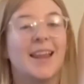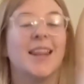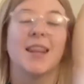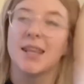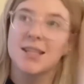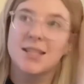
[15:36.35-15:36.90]

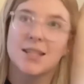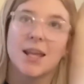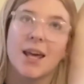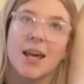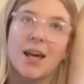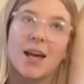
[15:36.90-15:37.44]
This
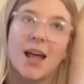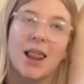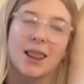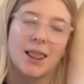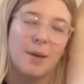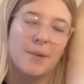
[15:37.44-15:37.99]
thing,
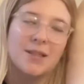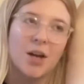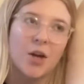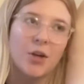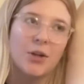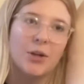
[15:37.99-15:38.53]
let me
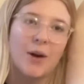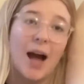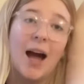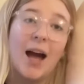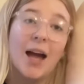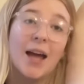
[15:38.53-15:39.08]
tell you,
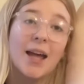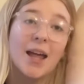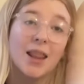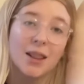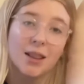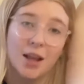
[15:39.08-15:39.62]
I
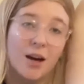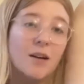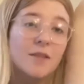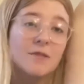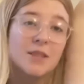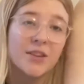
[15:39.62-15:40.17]

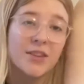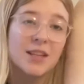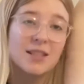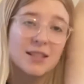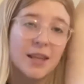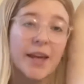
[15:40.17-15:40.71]
loved
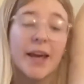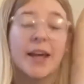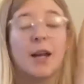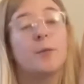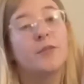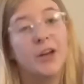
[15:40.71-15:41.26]
this thing, and
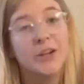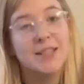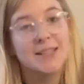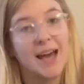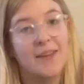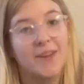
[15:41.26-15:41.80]
I'm very
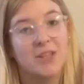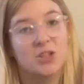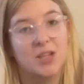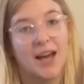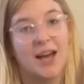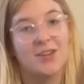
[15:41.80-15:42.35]
sad that
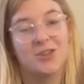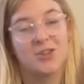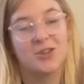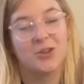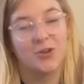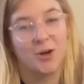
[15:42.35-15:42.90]
she has
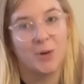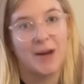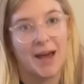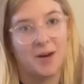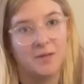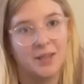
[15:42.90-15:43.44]
grown
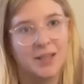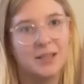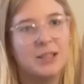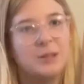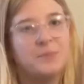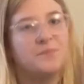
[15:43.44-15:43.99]
out of it.
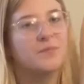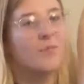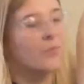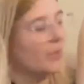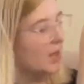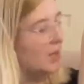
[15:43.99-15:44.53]

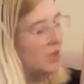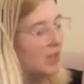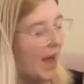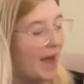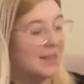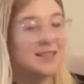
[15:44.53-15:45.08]

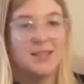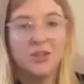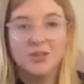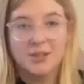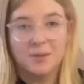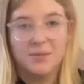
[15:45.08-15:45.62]
I still
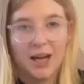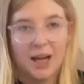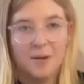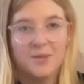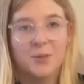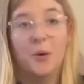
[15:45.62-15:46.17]

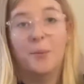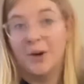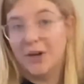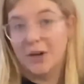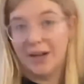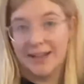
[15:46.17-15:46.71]
sometimes will put
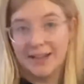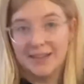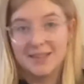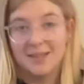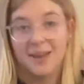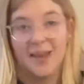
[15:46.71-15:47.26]
her in it,
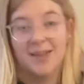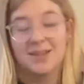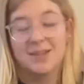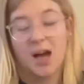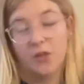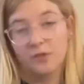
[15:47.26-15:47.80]
like
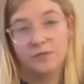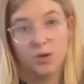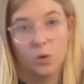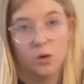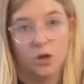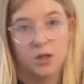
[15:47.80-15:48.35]
on the
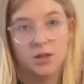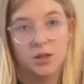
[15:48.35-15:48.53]
floor.